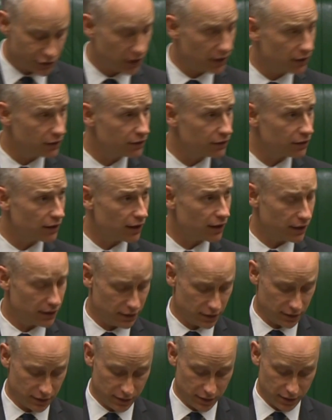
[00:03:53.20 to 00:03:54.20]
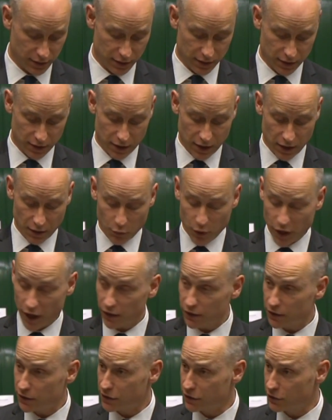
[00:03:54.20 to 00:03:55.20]
genocide, and we
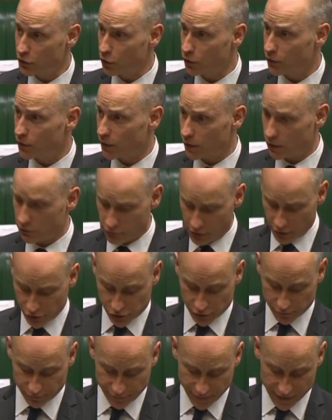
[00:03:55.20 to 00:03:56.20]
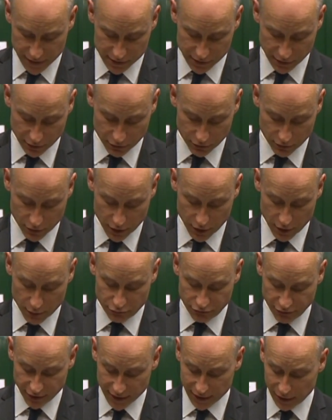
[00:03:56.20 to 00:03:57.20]
understood that the Russian veto
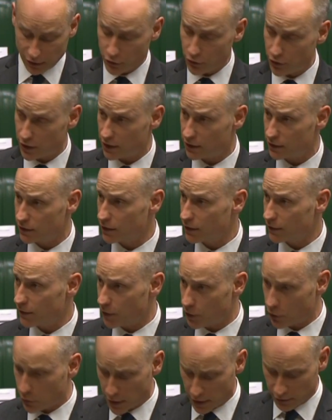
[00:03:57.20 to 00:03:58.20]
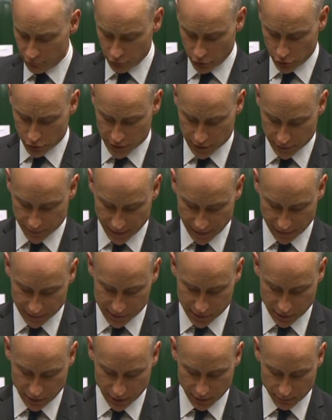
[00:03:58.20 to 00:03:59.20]
precluded the UN route at that
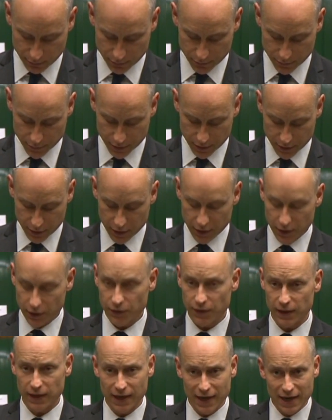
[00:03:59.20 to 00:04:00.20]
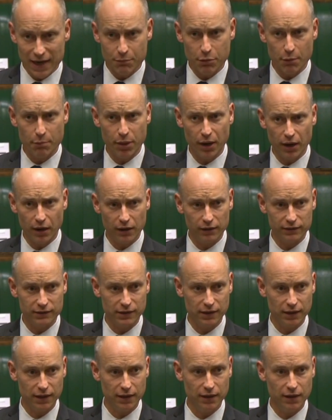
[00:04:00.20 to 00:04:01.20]
time. The Labour
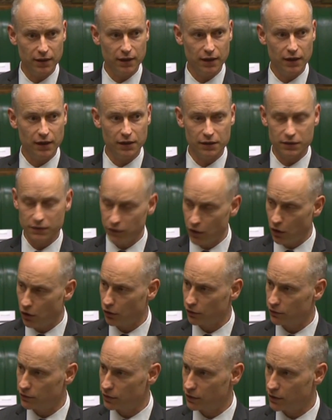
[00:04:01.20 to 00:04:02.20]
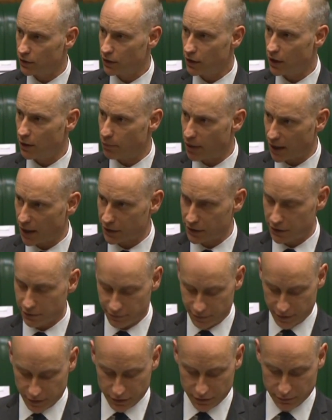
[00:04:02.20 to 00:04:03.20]
Party is not a
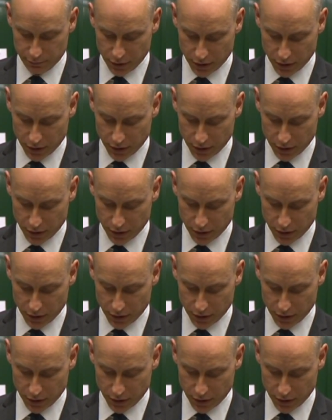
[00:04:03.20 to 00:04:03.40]
pacifist